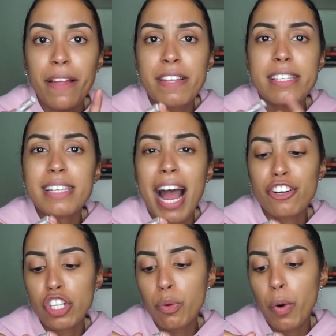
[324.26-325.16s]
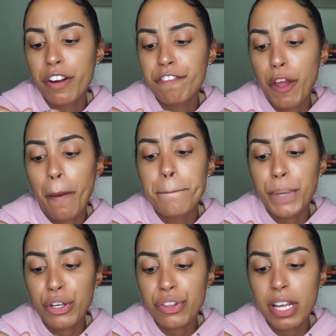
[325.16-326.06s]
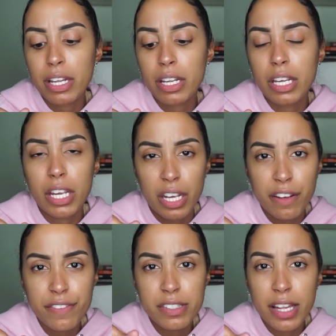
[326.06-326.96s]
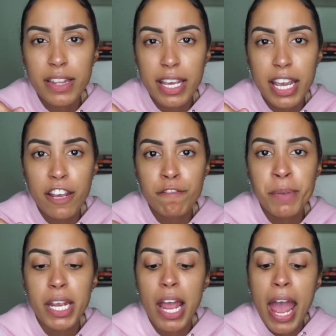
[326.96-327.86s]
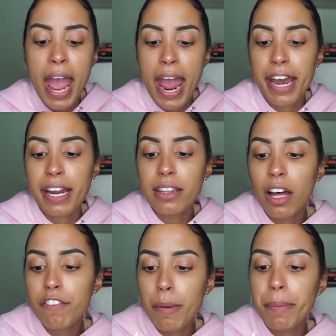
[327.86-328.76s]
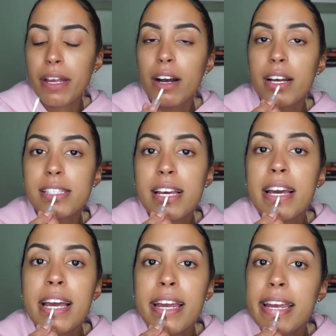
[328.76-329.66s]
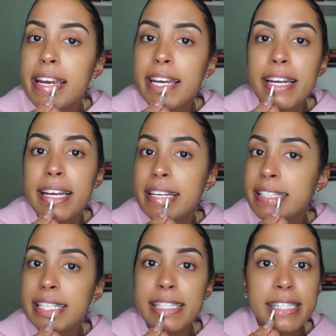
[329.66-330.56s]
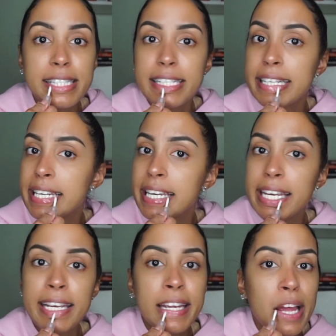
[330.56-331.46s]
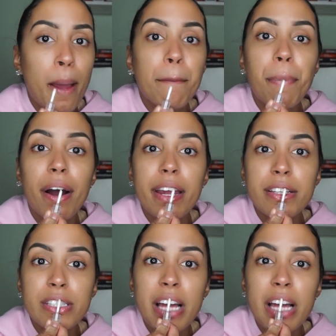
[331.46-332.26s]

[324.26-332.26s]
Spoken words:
This is actually one of their birthday gifts that they gave me. And I love it because it isn't sticky, but it's